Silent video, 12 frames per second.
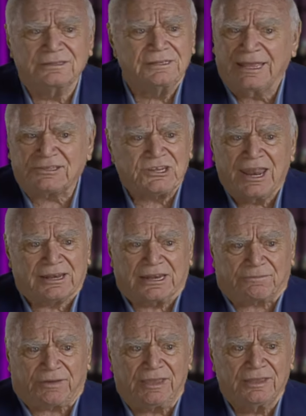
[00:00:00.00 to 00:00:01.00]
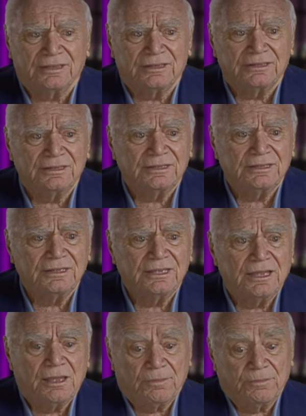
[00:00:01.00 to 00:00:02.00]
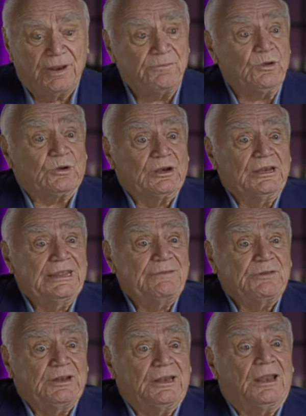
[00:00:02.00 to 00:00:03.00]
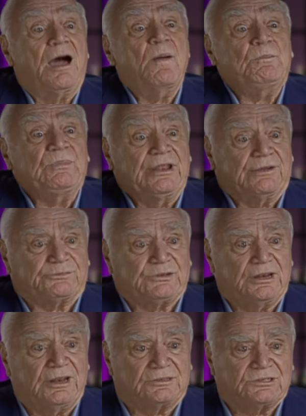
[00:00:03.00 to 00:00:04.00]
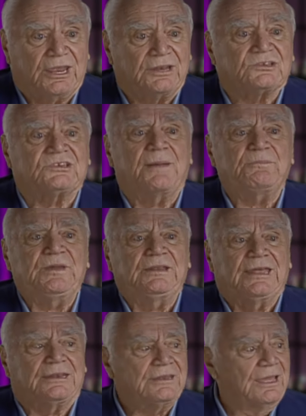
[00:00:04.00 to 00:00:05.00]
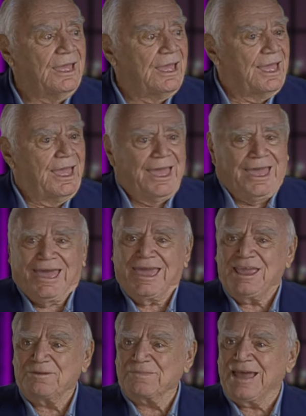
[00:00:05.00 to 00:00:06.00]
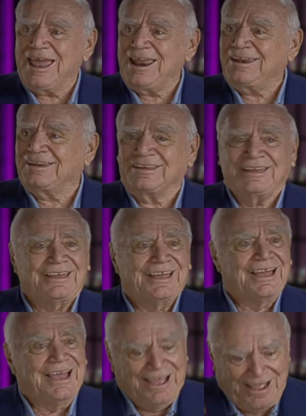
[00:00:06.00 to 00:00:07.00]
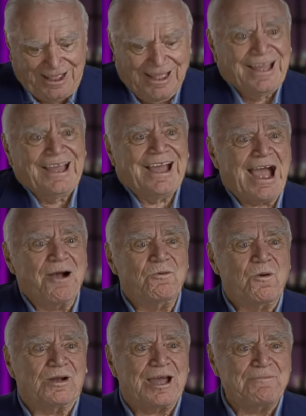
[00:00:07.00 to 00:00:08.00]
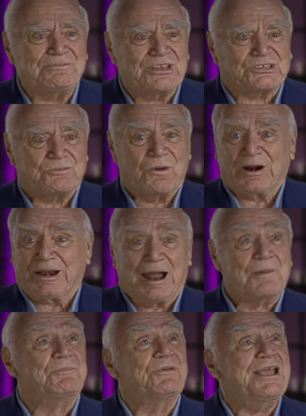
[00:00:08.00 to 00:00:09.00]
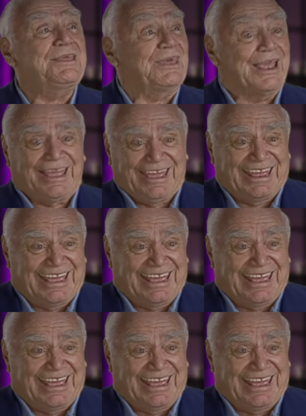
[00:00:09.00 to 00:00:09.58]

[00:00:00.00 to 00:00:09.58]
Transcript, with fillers: That's not living. But if you can live in an uplift, in something that, hey, man, I woke up this morning, I'm breathing.